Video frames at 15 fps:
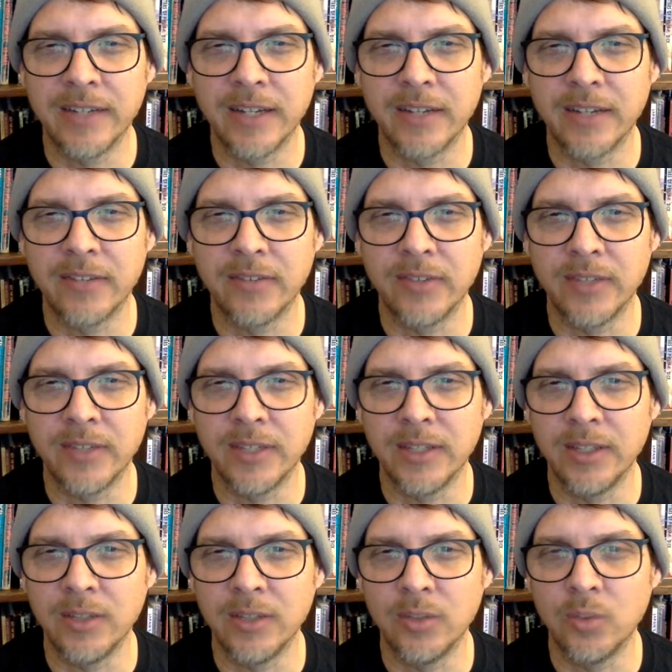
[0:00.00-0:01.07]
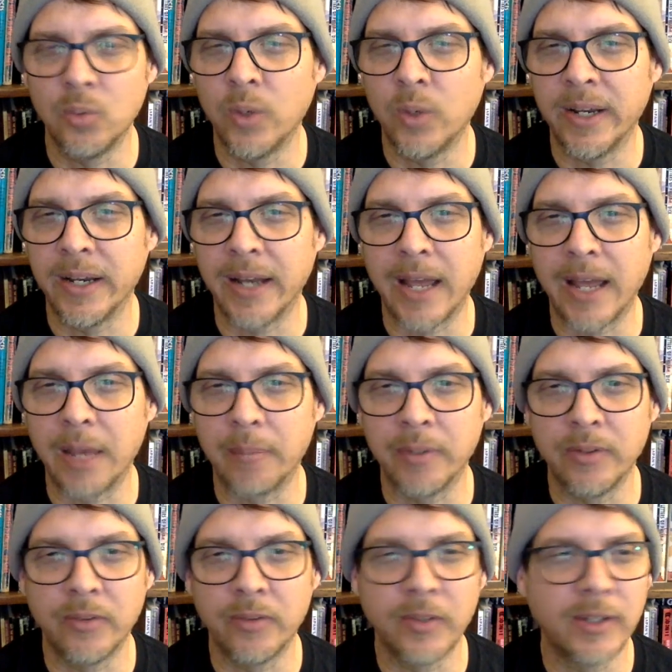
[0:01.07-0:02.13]
to see when it
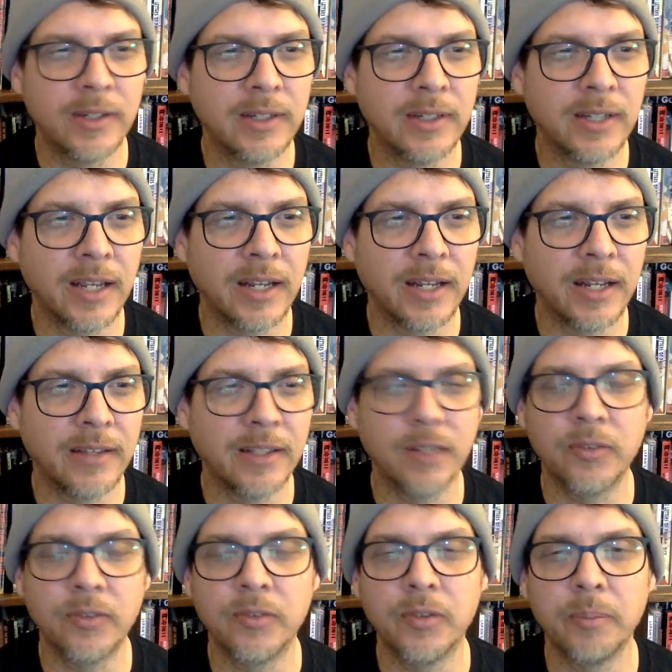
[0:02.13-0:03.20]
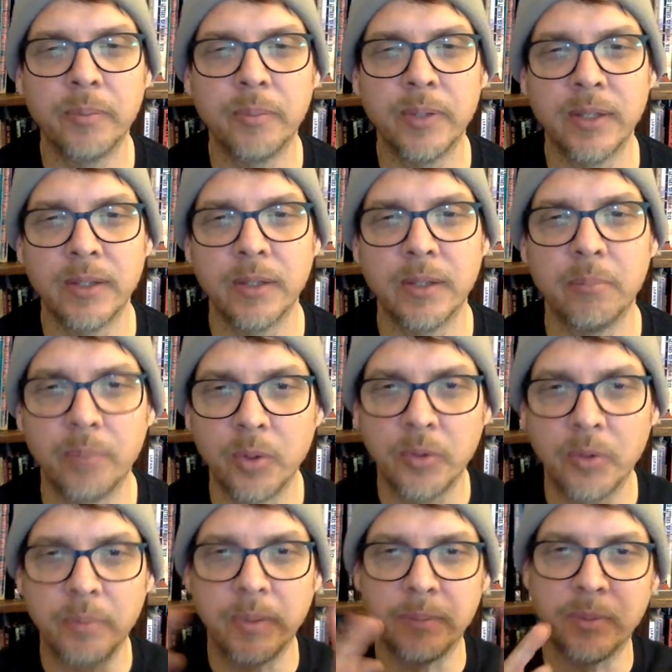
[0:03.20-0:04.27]
happens, and I think it's something that
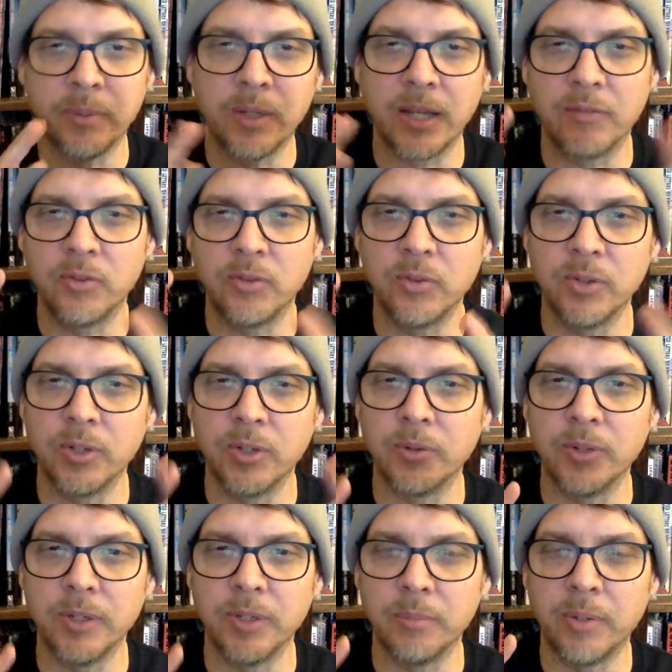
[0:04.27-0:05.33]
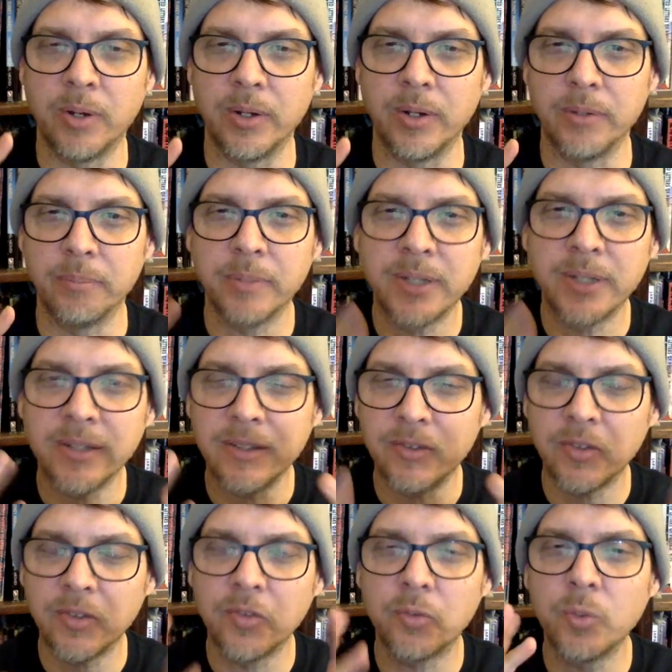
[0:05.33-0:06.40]
both people have to agree upon. But it's
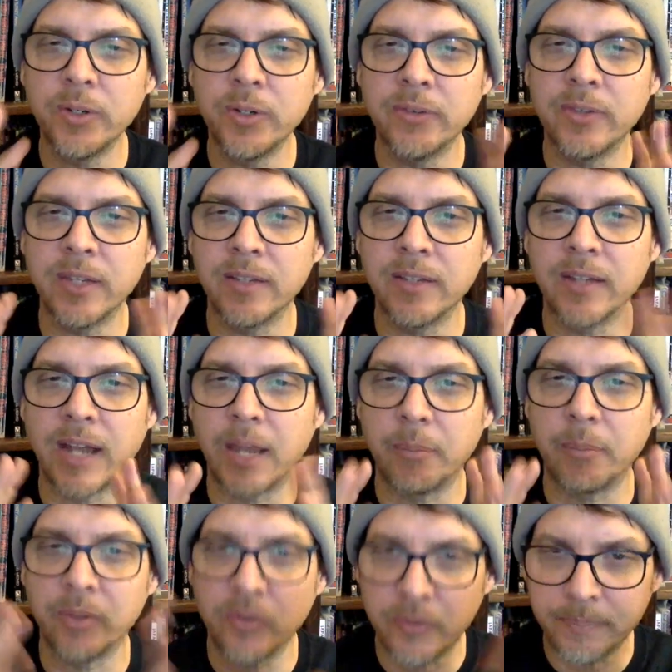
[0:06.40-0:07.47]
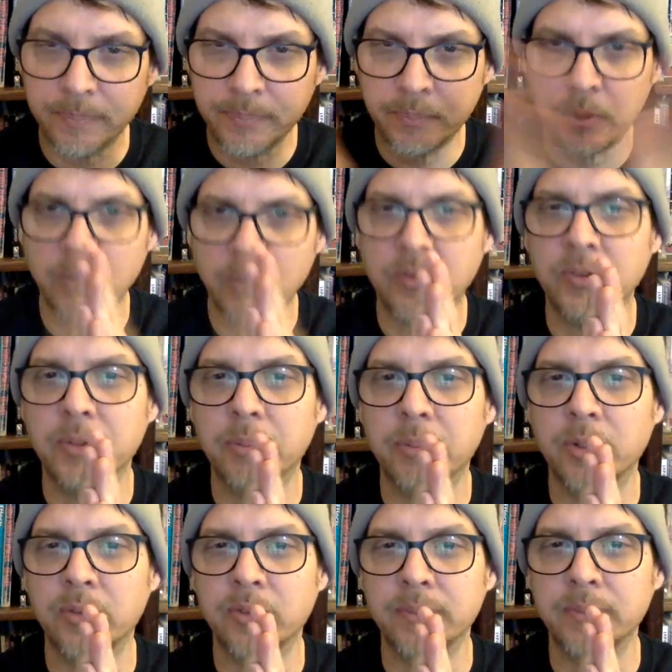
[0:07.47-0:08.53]
this weird thing that happens person to
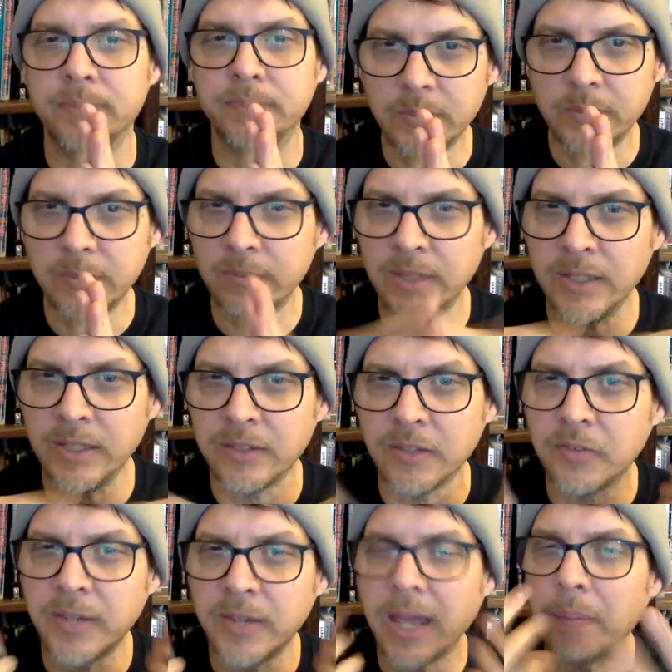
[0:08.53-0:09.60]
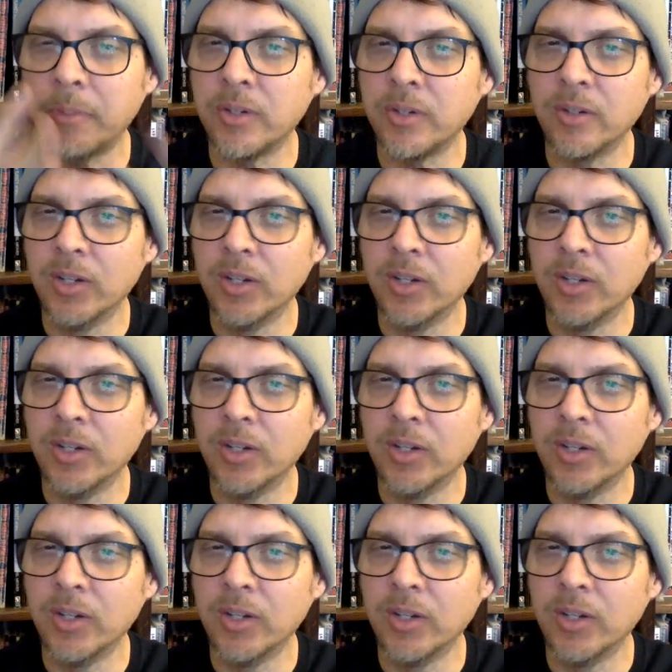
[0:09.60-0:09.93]
person. It doesn't happen